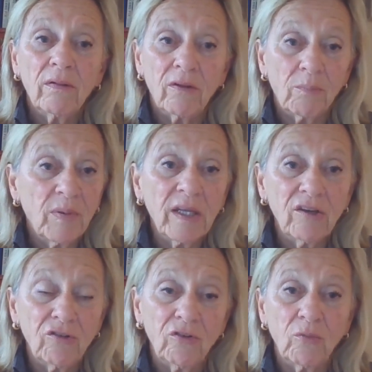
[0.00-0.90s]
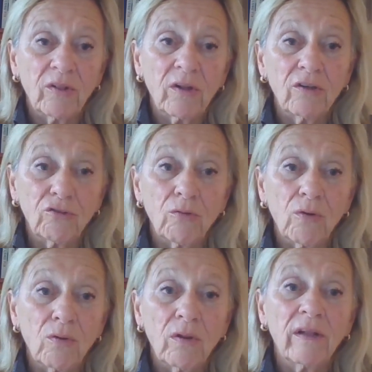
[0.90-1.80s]
there are big issues with
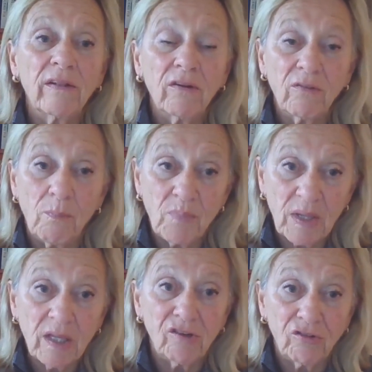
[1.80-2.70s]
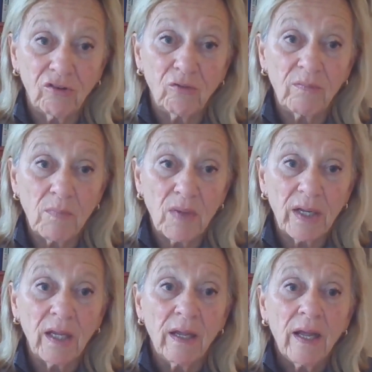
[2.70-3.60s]
control, and there's big issues with
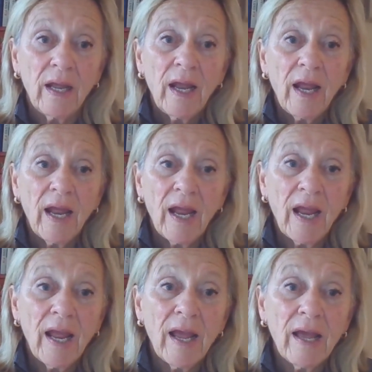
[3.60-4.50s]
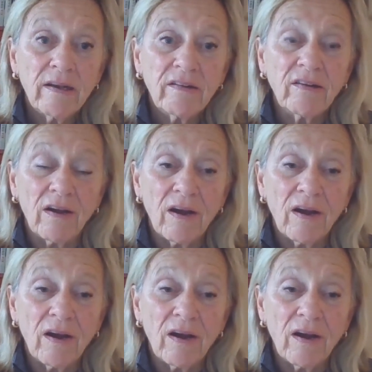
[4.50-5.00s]
money. And,